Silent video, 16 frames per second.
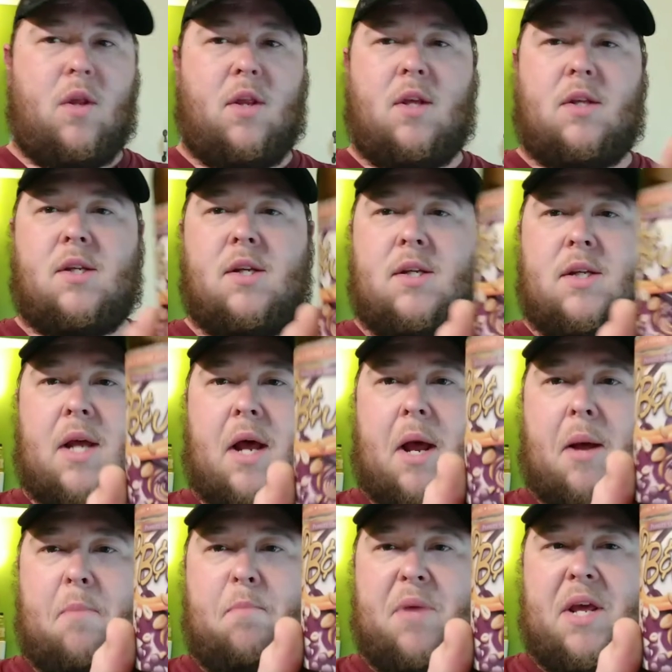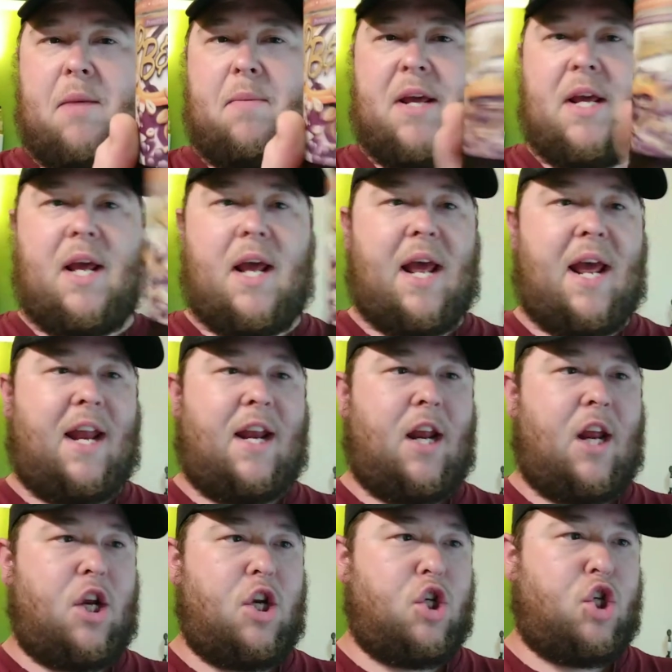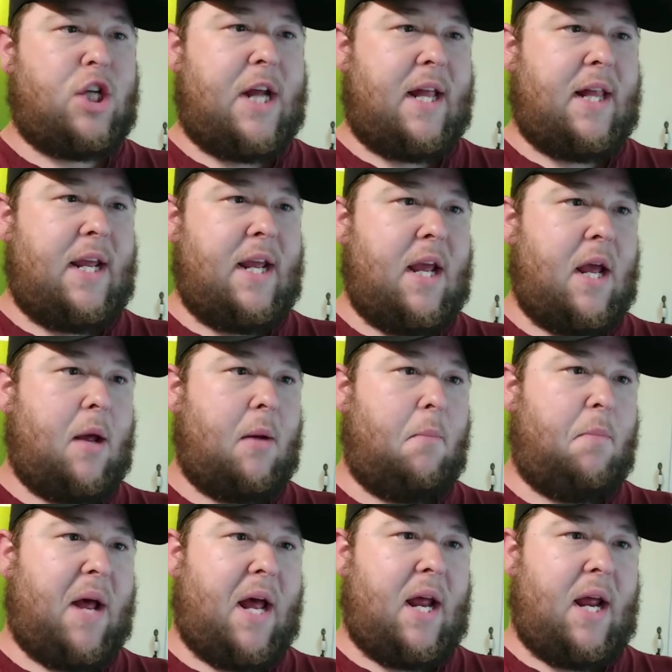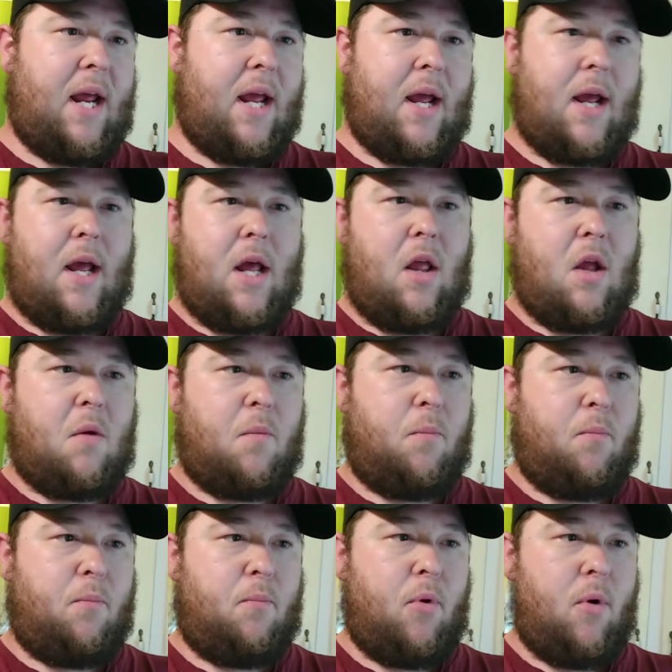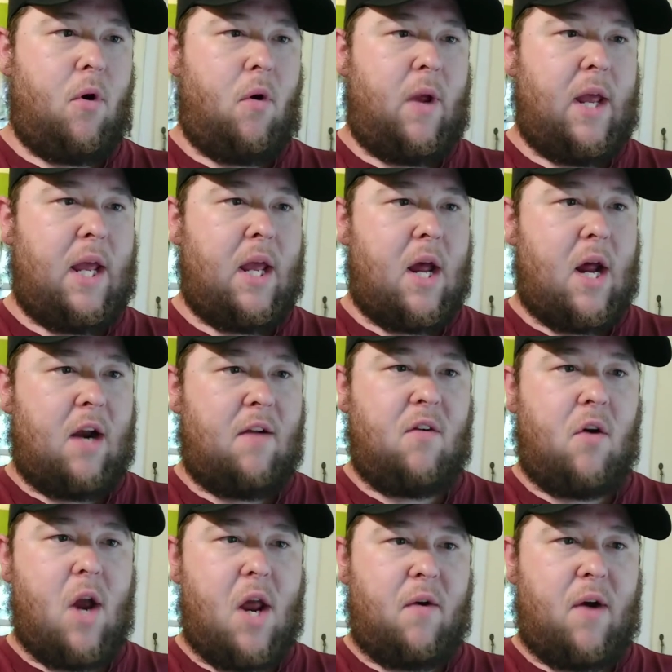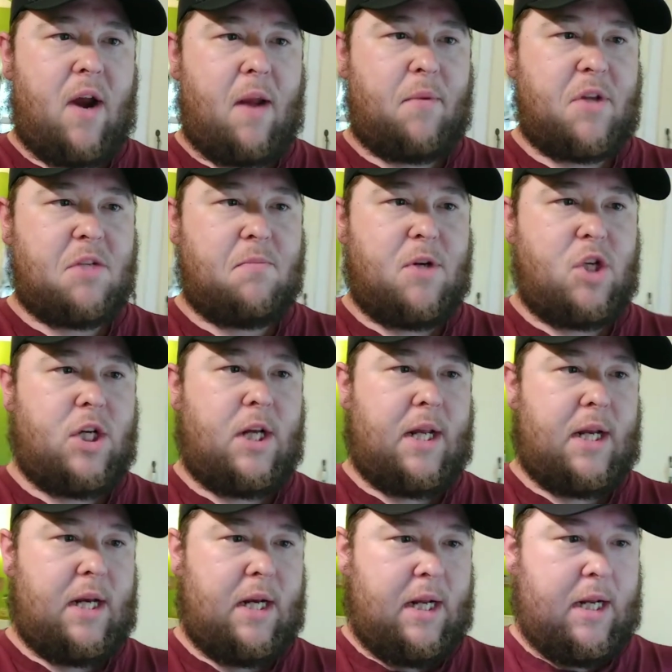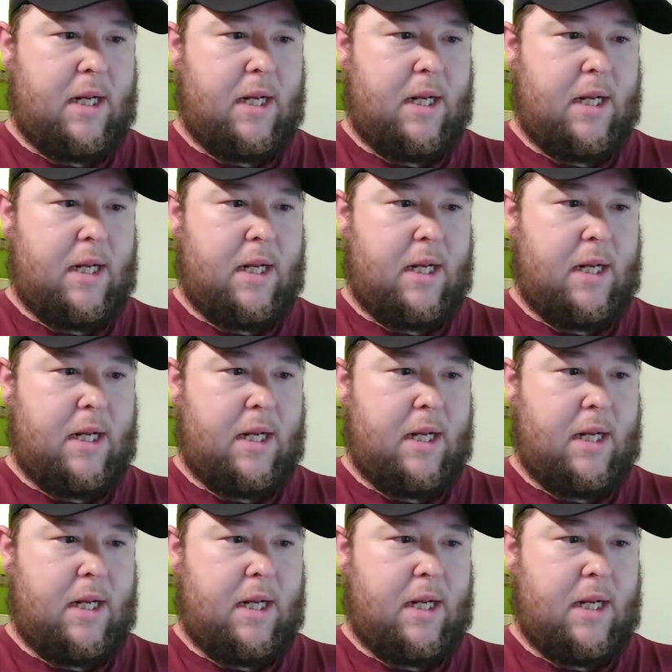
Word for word: This is PB and J'aley by Elk Brewing out of Grand Rapids, Michigan.